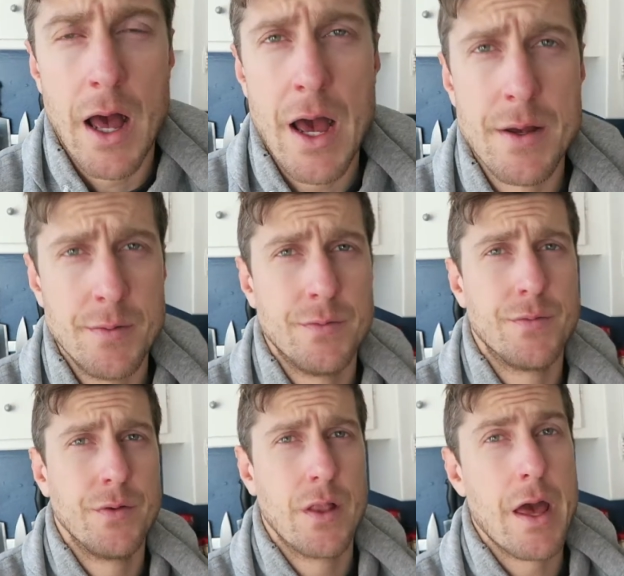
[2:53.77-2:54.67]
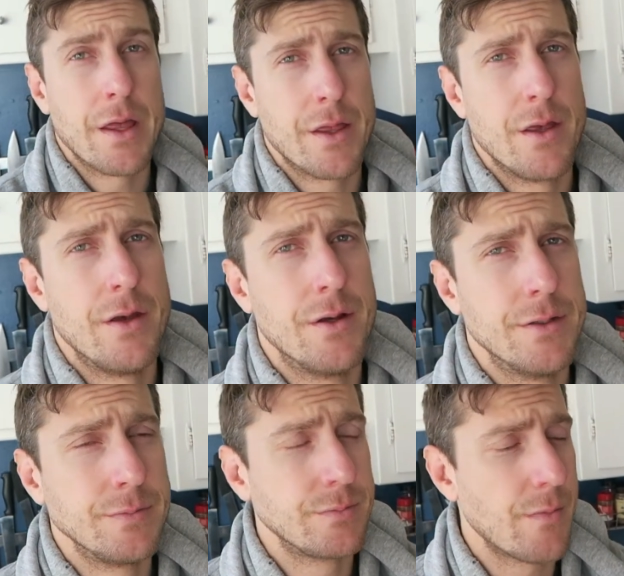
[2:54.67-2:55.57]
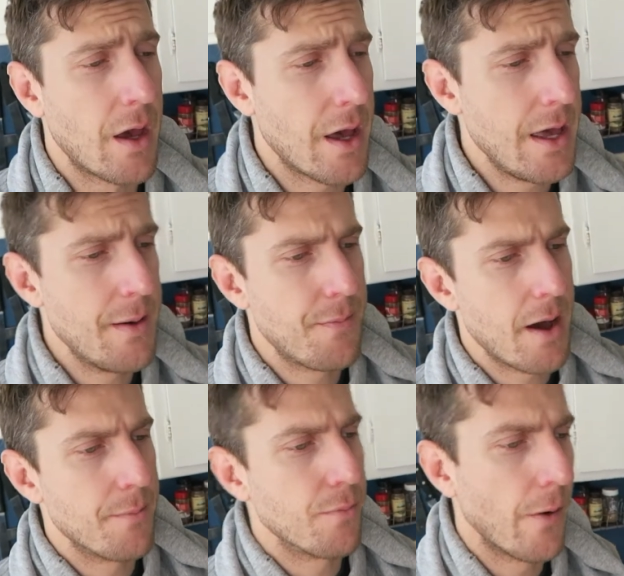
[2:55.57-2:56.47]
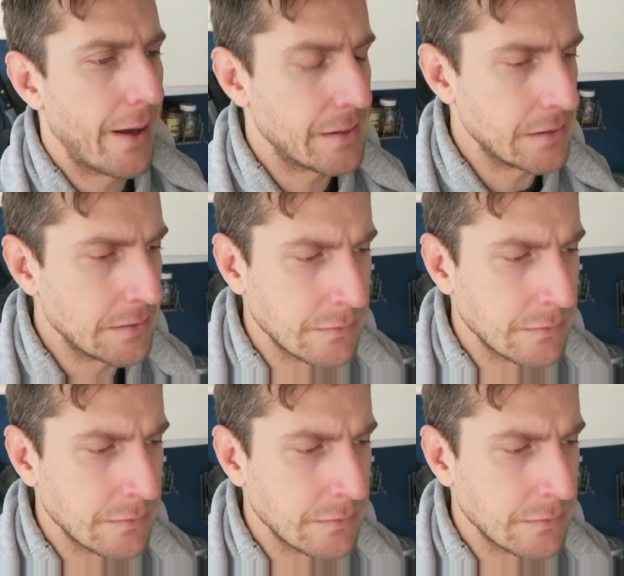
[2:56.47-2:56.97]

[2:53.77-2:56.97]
I feel like I got hit by a brick.